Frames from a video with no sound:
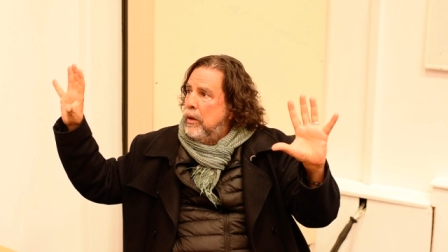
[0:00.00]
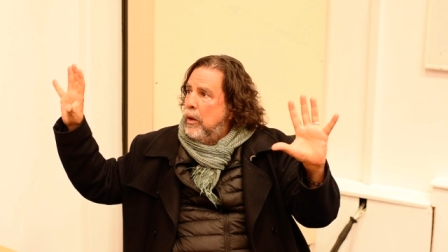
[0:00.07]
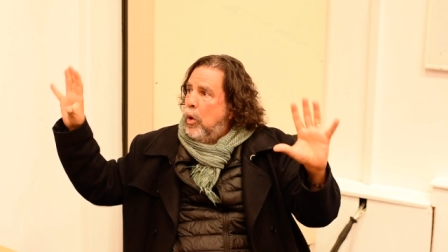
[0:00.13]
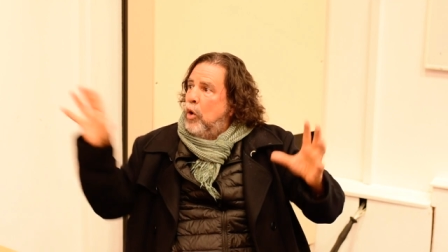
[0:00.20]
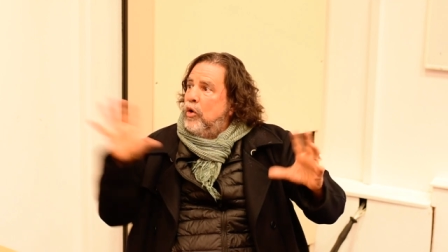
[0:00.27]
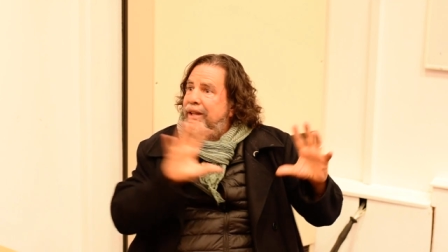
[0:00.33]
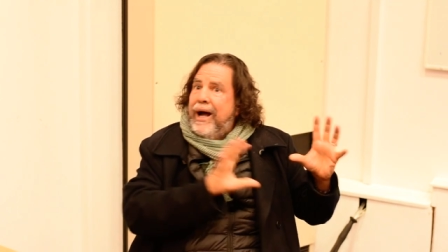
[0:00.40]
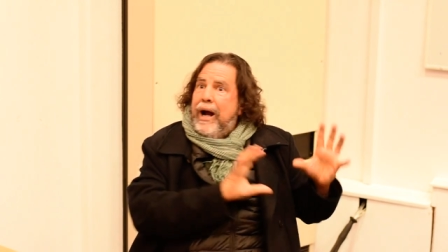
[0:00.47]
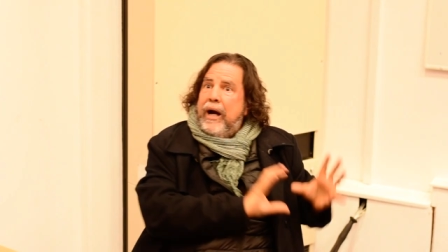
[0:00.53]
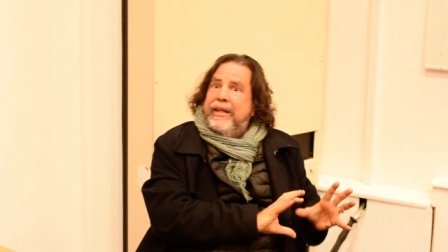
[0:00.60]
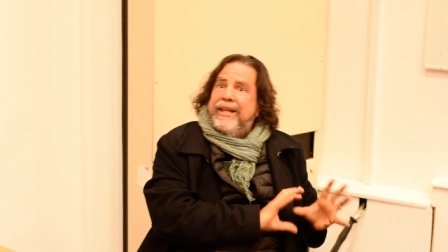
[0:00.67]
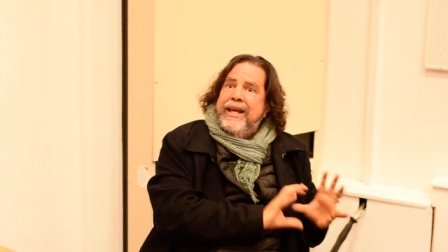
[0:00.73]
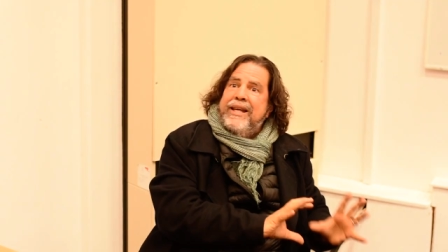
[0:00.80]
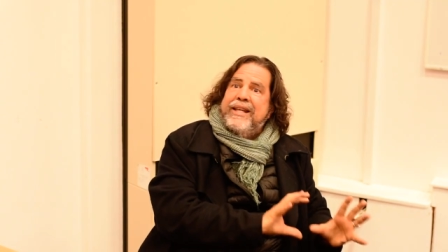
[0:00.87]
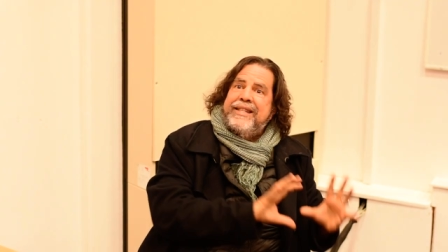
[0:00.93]
or are
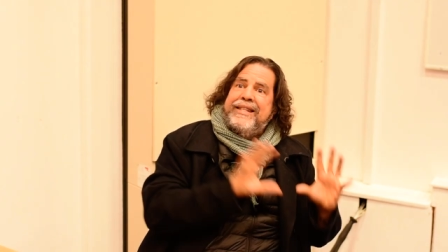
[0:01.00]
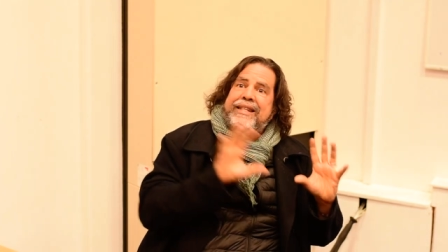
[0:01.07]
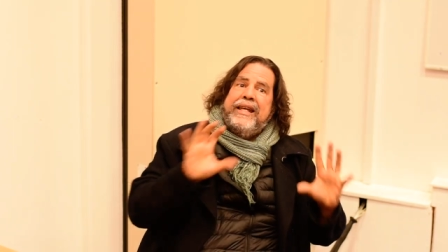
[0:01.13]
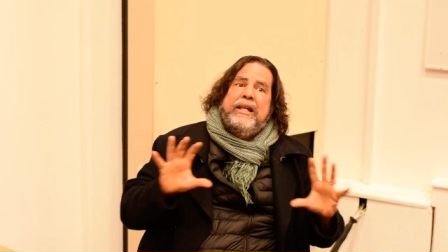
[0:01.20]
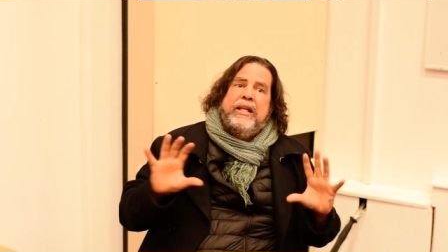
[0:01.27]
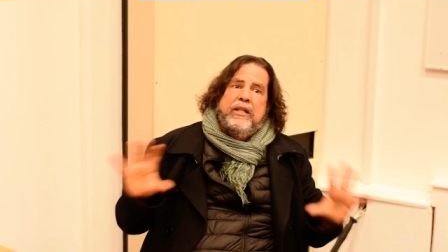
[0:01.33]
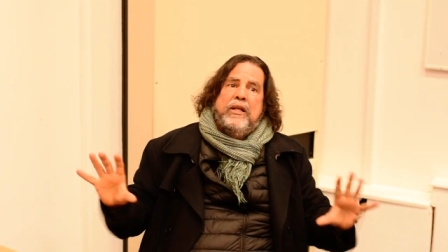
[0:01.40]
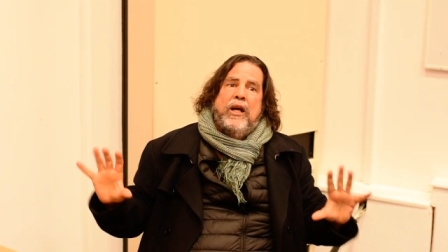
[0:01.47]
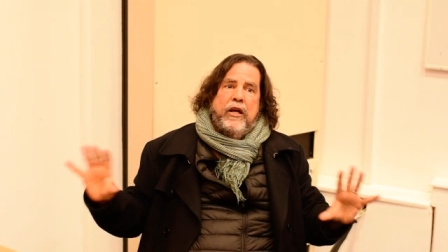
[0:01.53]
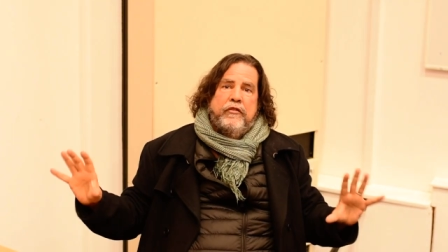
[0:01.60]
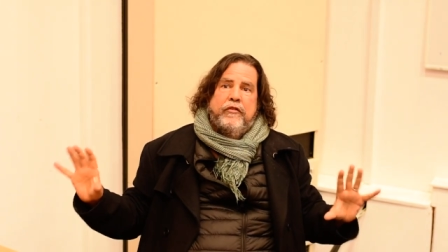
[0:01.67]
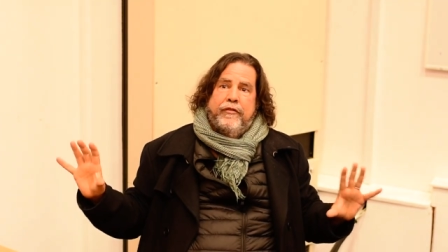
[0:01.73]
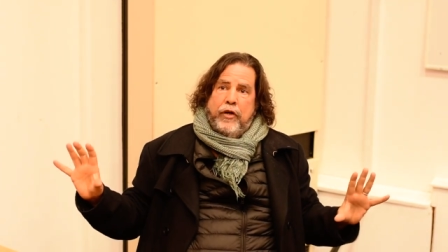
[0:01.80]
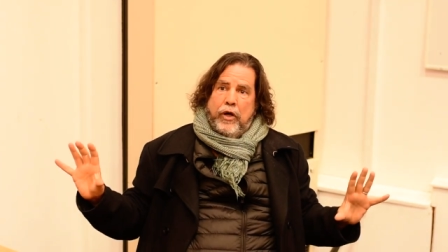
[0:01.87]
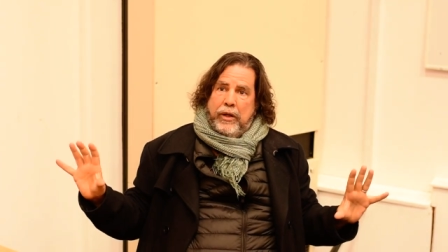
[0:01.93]
they a sin in the eyes
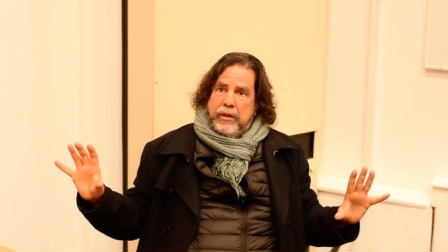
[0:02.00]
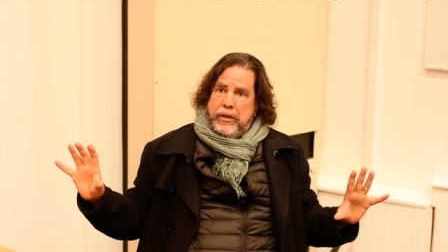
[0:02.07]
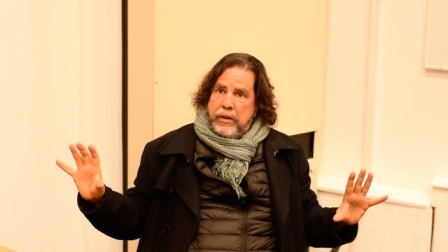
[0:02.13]
of God?